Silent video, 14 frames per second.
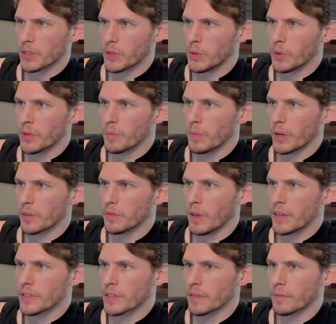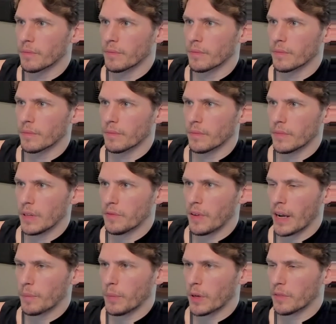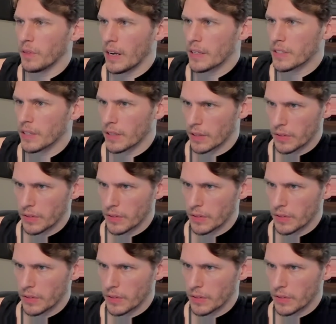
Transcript: are cooler than butterflies. In fact, butterflies are going to